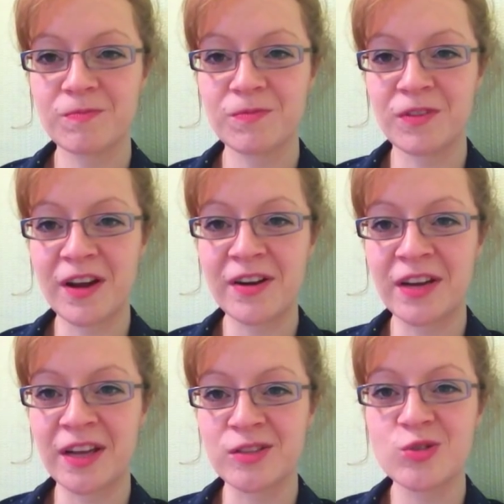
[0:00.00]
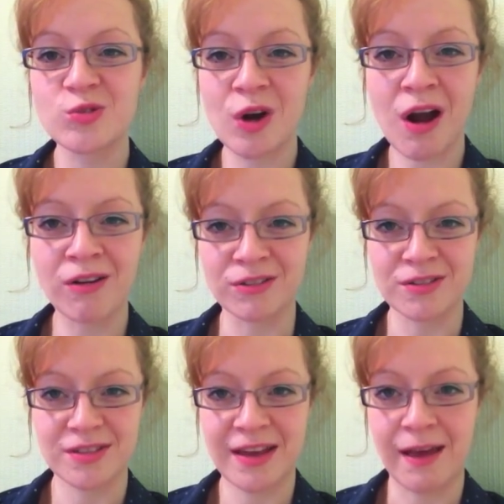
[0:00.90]
very strong
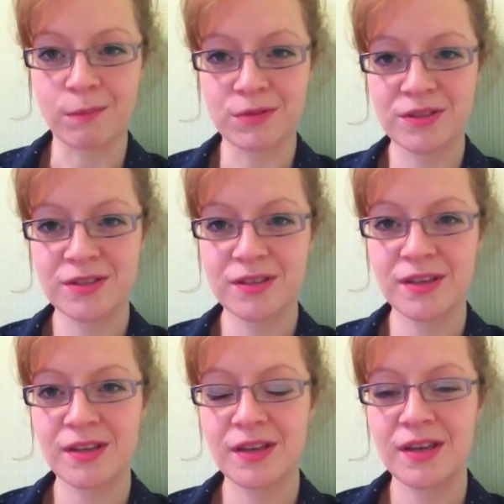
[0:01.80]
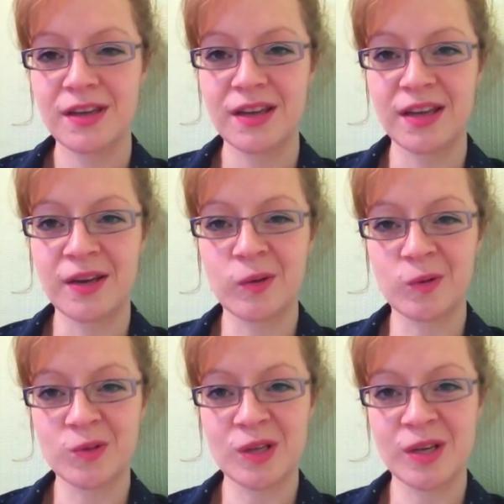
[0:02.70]
steps in
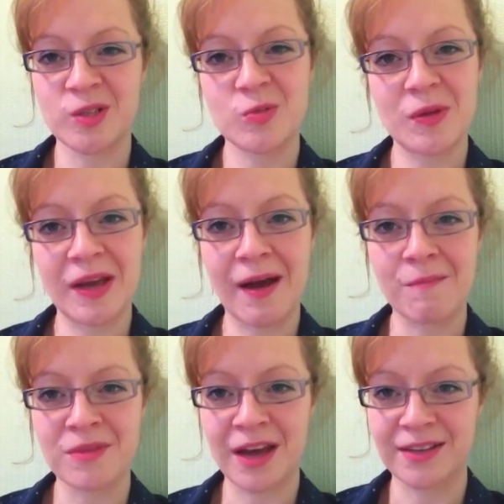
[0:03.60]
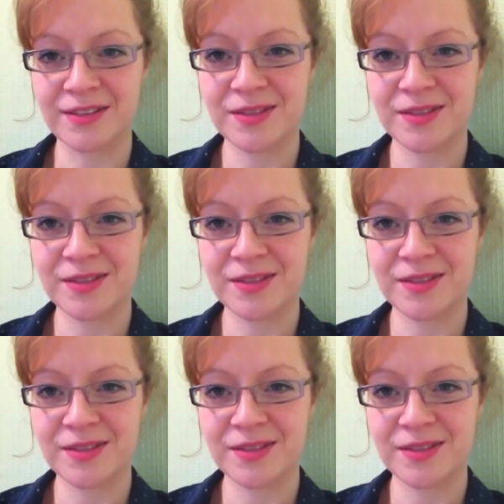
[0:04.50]
order to become that.